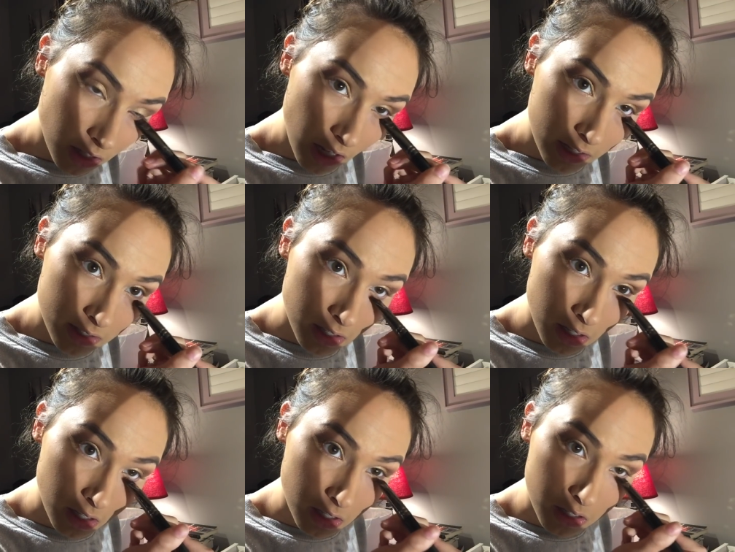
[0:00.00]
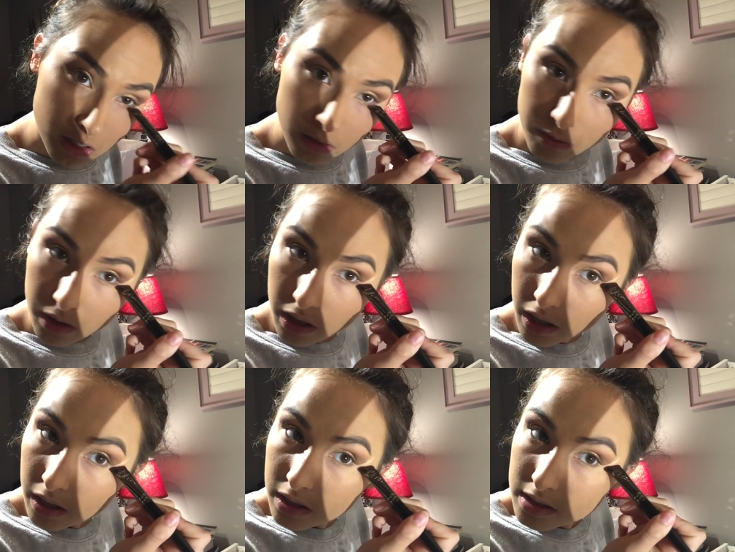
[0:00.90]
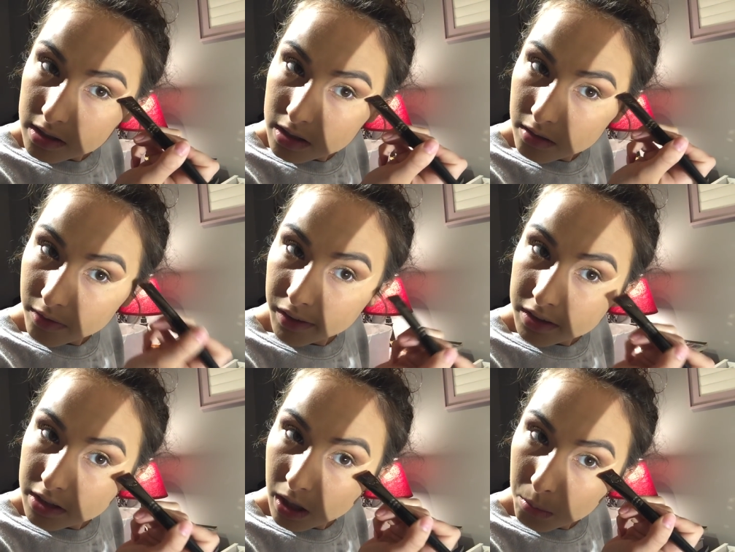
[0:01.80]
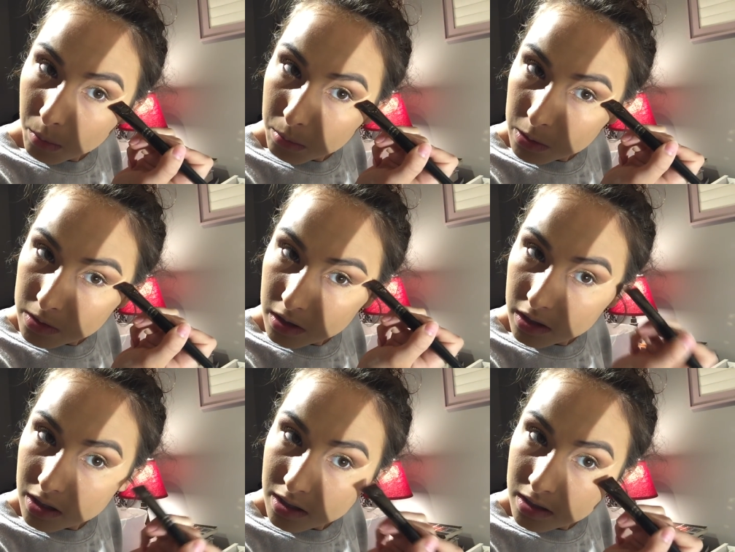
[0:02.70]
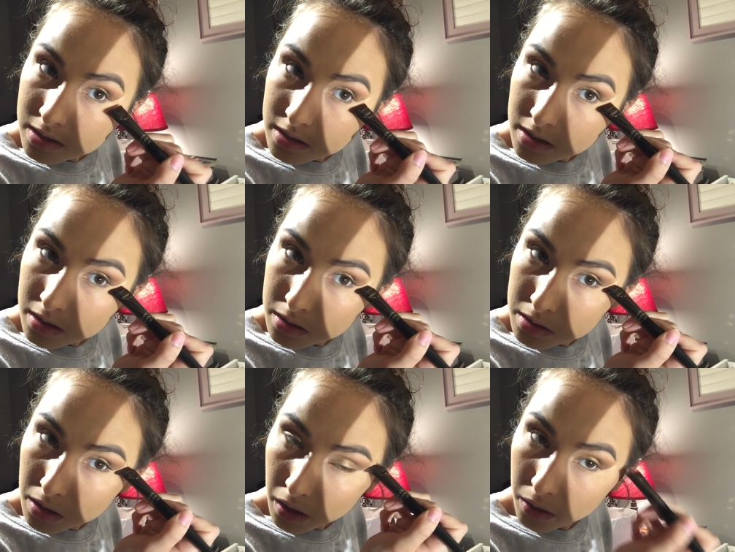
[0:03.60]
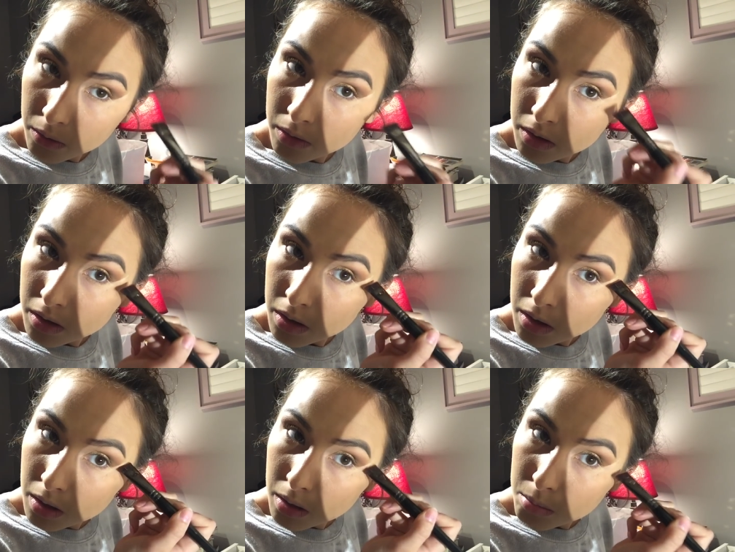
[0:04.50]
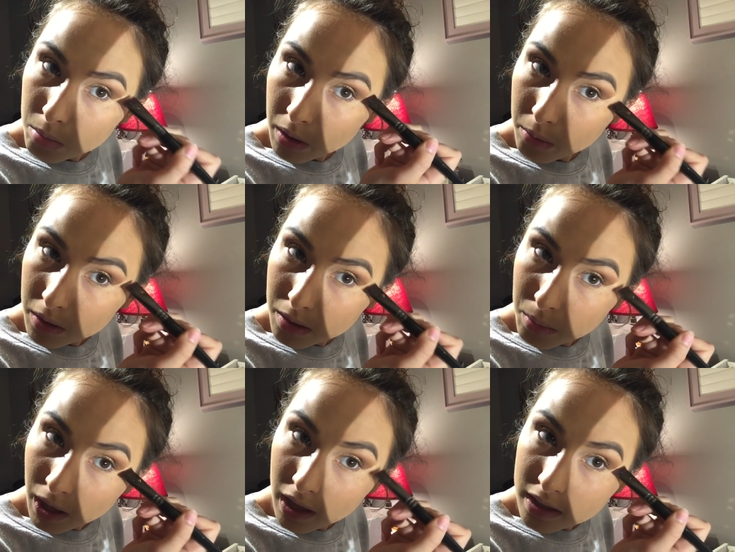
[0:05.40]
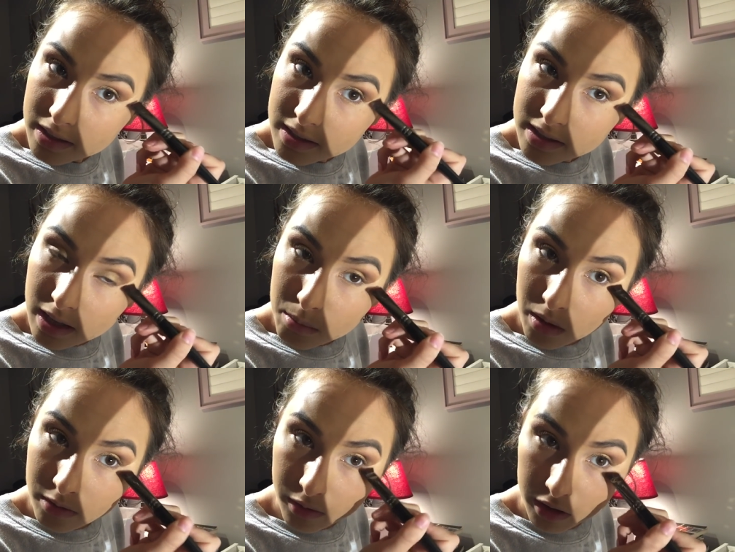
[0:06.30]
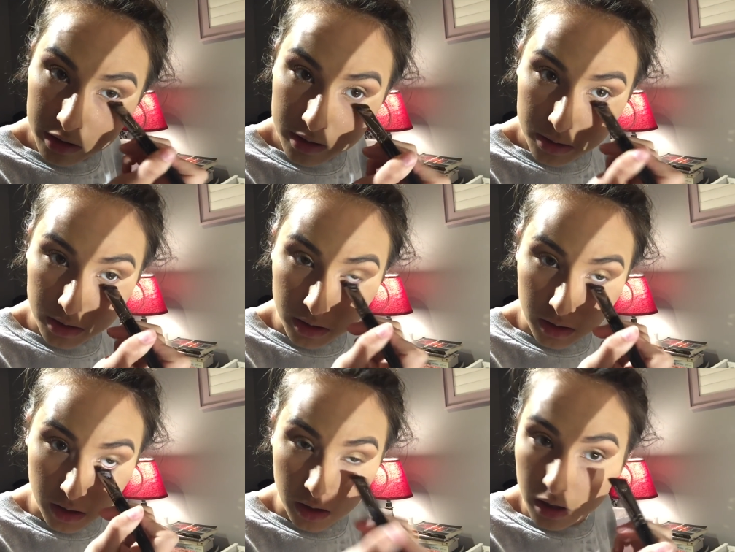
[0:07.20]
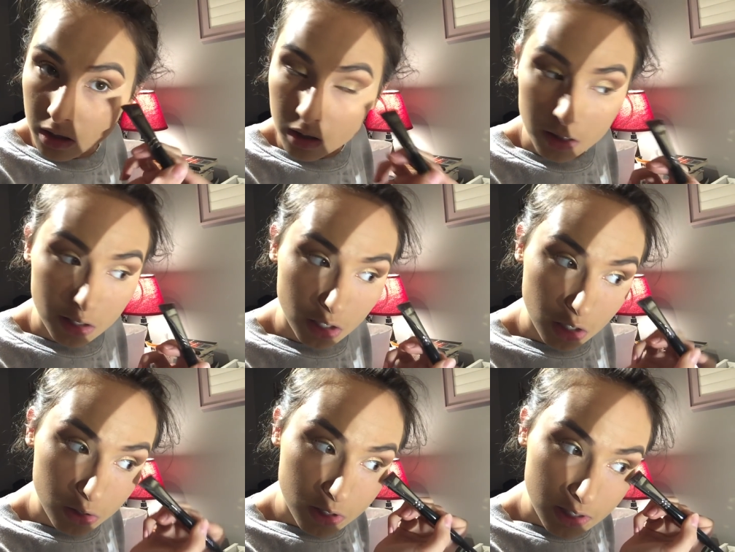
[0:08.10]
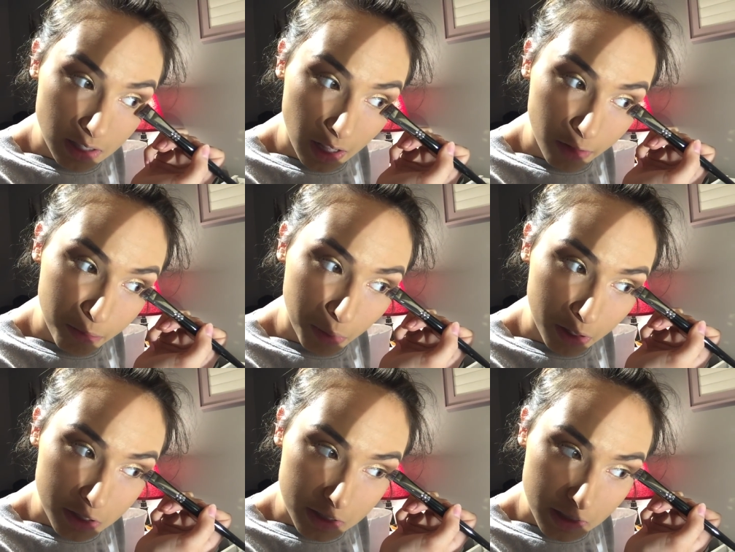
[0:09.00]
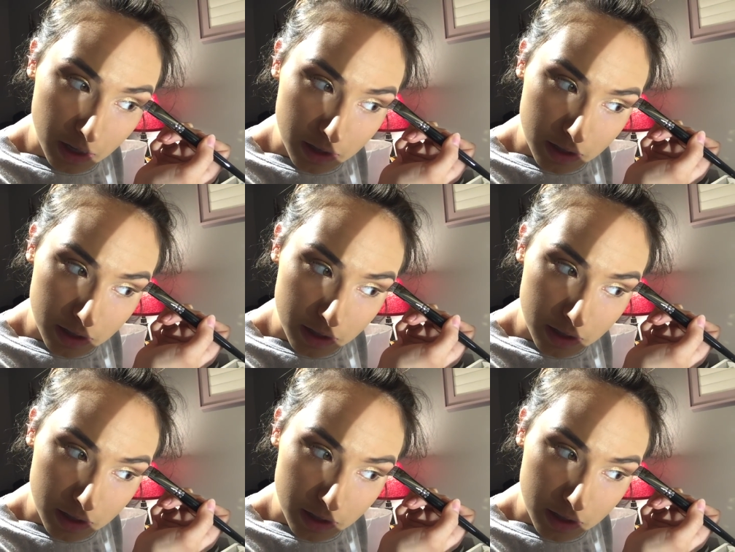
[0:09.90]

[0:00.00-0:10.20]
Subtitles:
You guys, don't forget, this is the first time I'm using these, so bear with me. And this is like my first huge set of brushes like